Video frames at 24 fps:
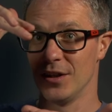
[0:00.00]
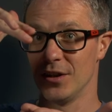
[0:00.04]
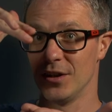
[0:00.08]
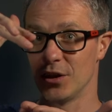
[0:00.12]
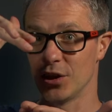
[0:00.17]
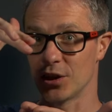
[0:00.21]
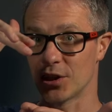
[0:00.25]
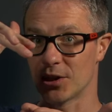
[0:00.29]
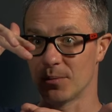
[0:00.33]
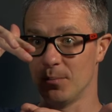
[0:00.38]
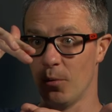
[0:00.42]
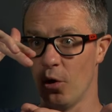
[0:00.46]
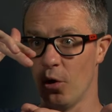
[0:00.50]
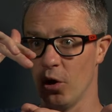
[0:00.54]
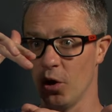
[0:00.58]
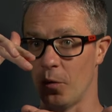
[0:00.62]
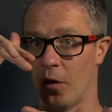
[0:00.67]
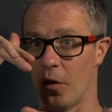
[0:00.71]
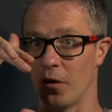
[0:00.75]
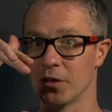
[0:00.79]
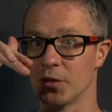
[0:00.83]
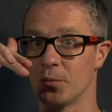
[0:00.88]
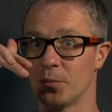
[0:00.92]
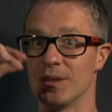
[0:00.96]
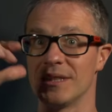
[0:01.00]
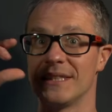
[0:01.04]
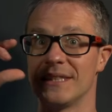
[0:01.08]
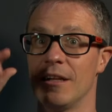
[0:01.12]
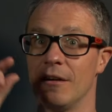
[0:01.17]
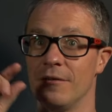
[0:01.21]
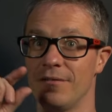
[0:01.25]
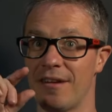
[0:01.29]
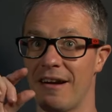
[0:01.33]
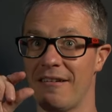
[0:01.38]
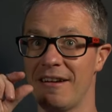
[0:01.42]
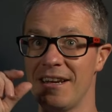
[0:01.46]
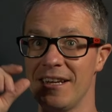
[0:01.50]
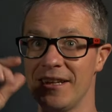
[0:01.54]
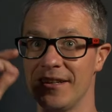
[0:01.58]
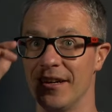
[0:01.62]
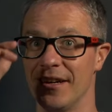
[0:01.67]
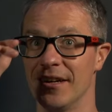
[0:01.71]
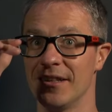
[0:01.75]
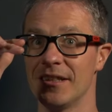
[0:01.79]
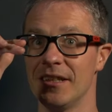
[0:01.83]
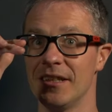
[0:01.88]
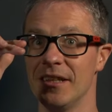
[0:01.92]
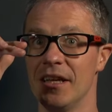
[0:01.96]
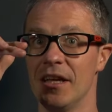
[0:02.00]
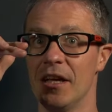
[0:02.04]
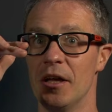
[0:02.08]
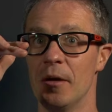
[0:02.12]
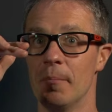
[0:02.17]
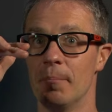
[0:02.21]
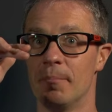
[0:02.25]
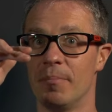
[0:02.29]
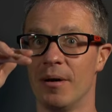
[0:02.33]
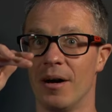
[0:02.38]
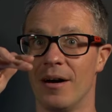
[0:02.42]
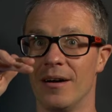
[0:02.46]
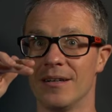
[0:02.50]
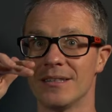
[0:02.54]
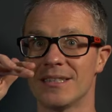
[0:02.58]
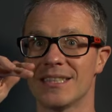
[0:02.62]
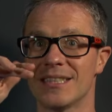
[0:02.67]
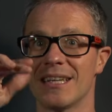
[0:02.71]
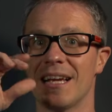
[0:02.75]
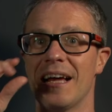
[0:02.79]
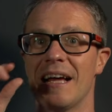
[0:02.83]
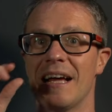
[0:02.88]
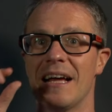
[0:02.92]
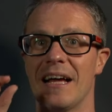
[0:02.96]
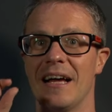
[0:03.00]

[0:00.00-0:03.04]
The smaller ones were still very good, but